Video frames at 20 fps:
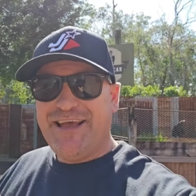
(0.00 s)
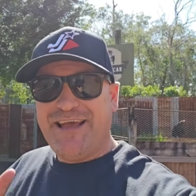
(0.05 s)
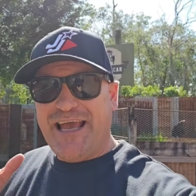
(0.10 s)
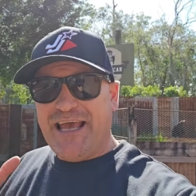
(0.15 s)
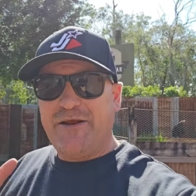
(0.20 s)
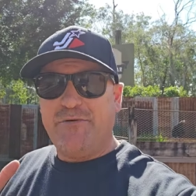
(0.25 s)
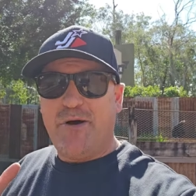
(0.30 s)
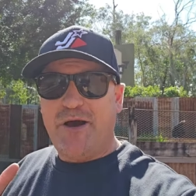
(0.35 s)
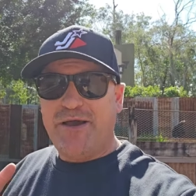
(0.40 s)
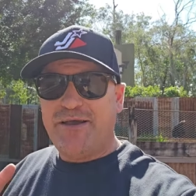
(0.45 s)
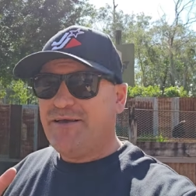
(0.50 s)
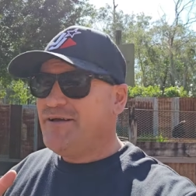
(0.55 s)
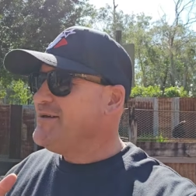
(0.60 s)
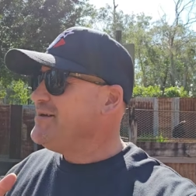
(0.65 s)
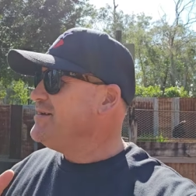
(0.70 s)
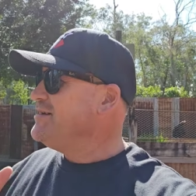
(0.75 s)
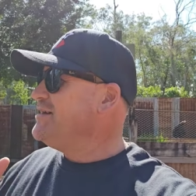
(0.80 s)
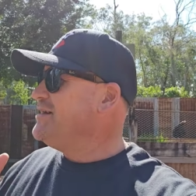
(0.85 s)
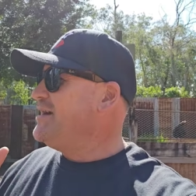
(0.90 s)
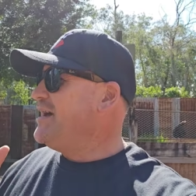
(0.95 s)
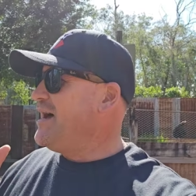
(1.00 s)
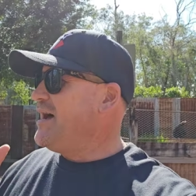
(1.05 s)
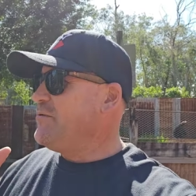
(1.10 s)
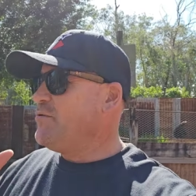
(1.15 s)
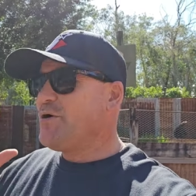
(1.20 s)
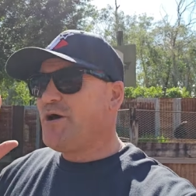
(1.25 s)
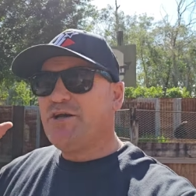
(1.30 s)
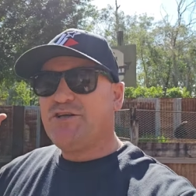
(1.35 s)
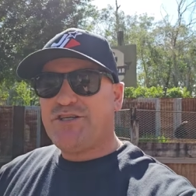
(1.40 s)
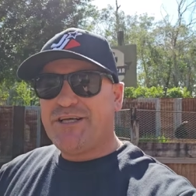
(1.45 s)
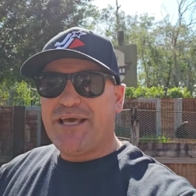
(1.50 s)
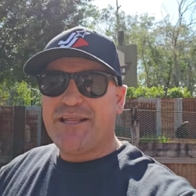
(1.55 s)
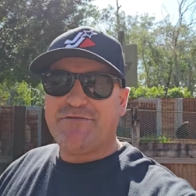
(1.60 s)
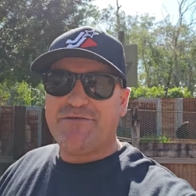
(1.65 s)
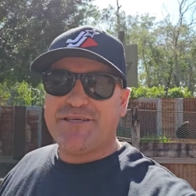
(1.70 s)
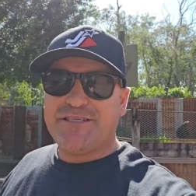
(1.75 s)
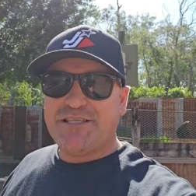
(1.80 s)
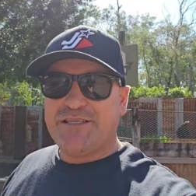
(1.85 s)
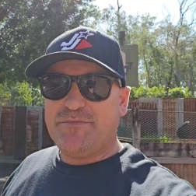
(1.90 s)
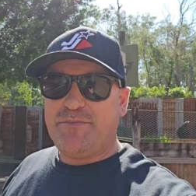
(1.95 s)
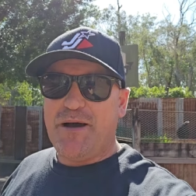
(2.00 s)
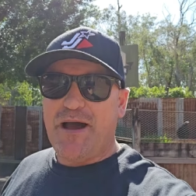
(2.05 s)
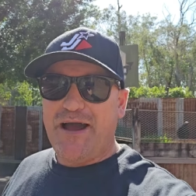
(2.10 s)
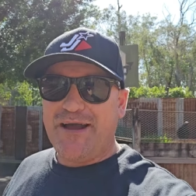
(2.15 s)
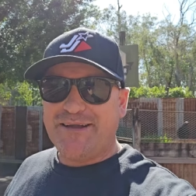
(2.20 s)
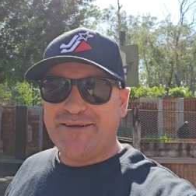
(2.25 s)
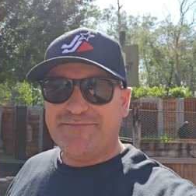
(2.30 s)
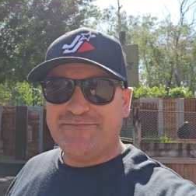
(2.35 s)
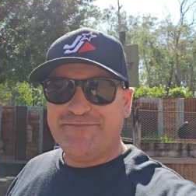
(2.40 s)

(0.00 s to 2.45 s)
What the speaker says: Anyway, we'll go check out the rest of the park.